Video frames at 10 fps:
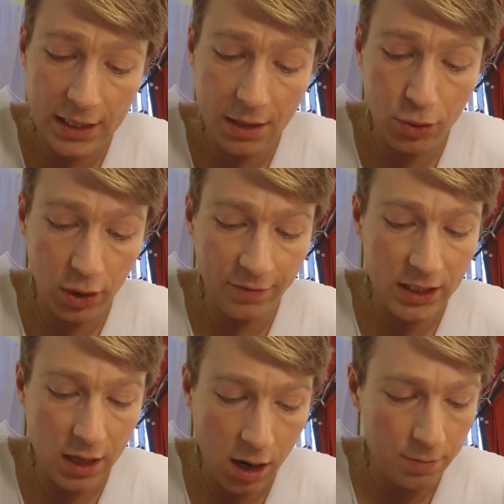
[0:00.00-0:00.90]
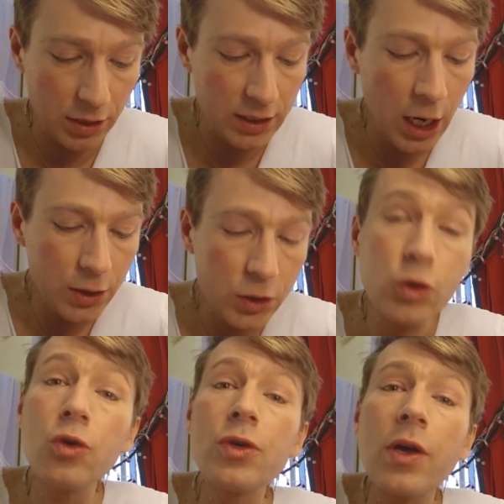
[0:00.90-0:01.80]
the deep hood of his garment,
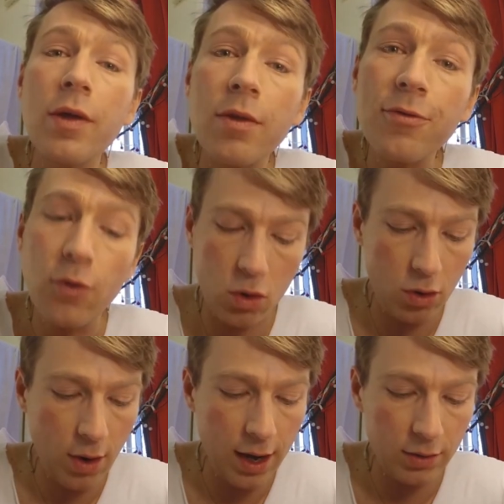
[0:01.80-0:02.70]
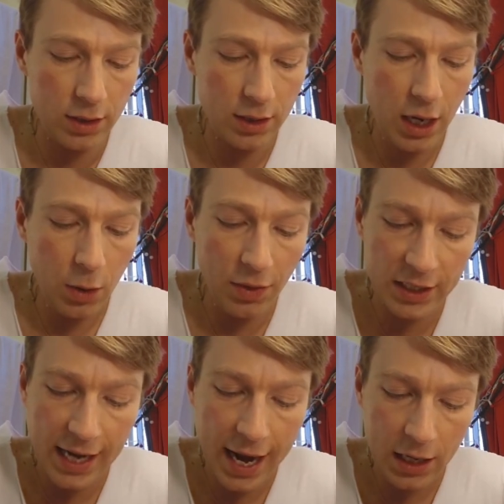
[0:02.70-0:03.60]
stood in the foreground, with
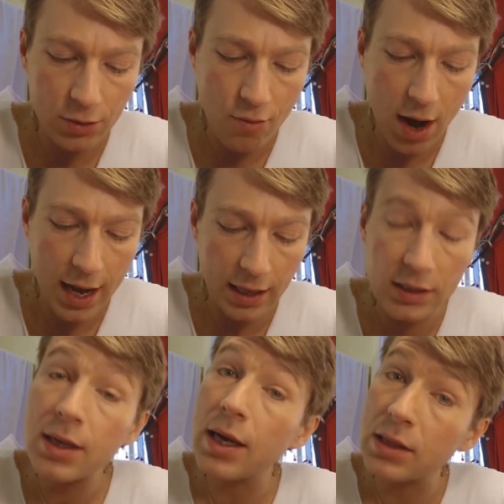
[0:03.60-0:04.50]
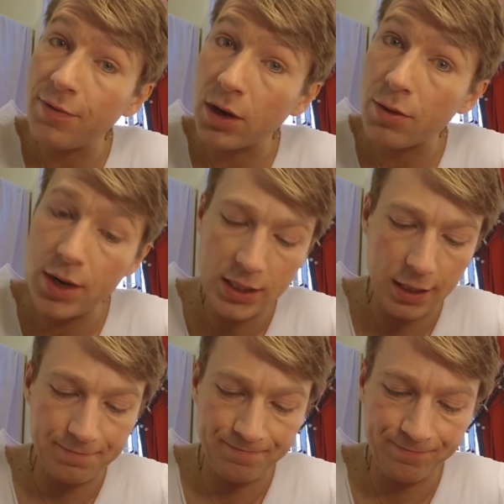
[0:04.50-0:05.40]
his hand raised as if in
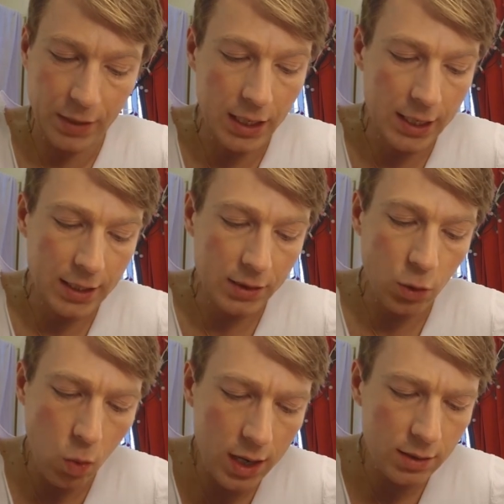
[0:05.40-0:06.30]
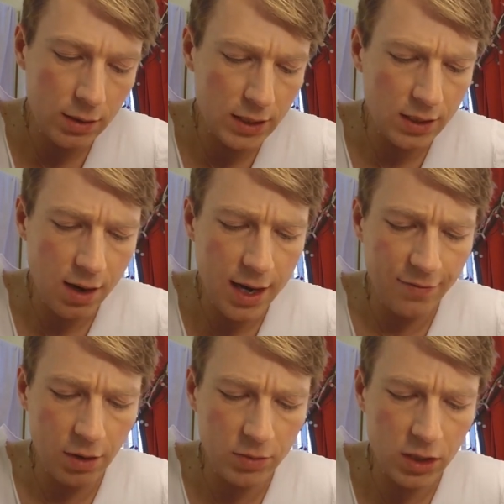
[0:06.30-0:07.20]
greeting. To one side
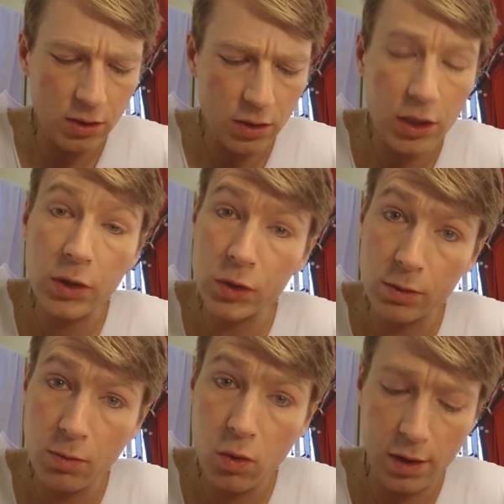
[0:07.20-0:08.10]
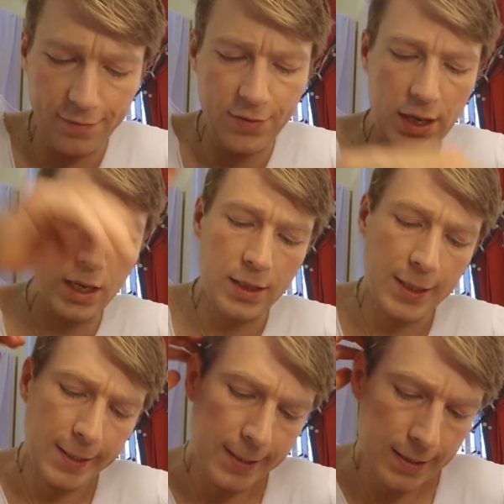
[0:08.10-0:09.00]
of him stood a smaller figure.
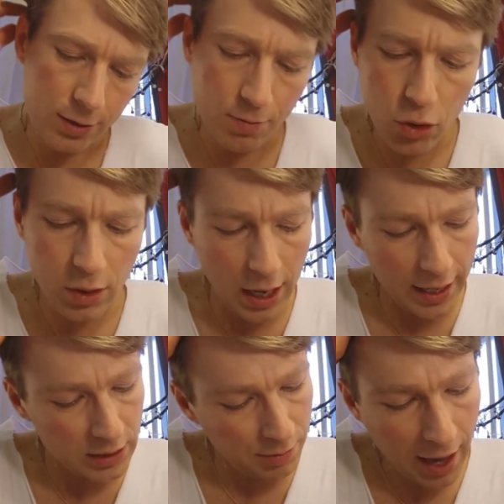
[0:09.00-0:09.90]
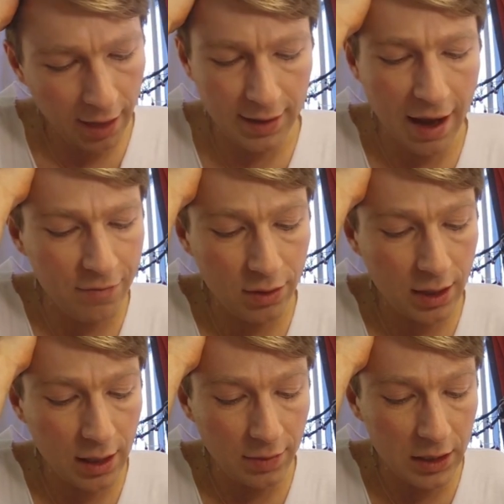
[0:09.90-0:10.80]
The moonlight bathed
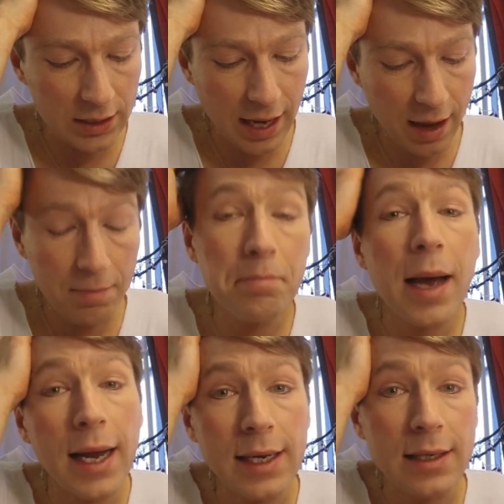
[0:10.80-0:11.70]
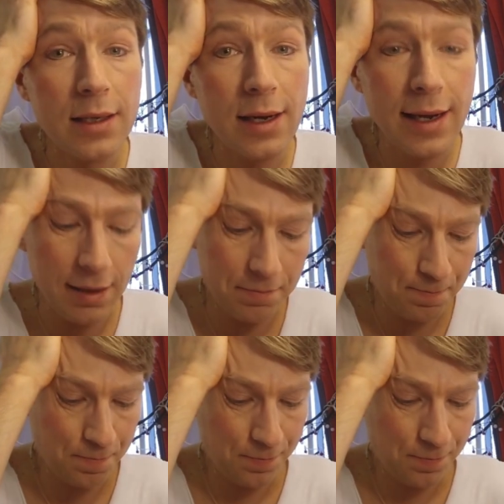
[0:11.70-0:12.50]
everything in the same pallid gleam.